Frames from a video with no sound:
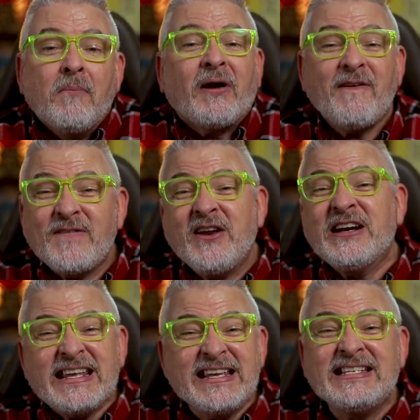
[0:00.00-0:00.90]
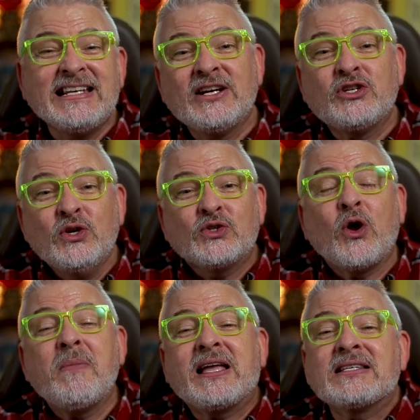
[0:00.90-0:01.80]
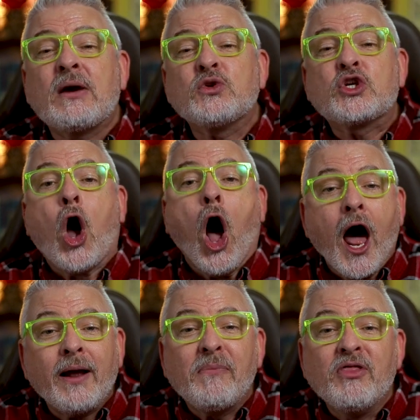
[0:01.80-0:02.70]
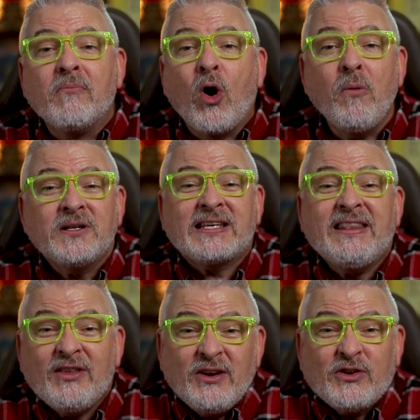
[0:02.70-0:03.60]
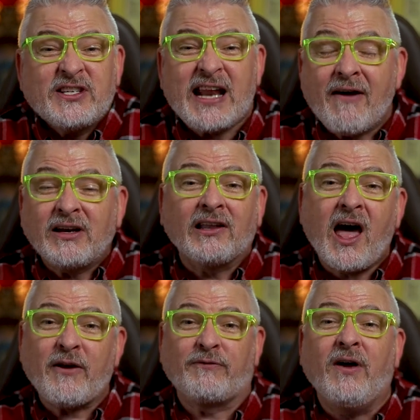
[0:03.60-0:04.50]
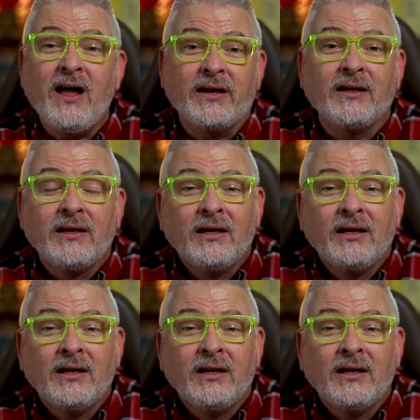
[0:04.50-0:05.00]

But I found it easy to do so because I was caught up in the moments and then just having a lot of fun.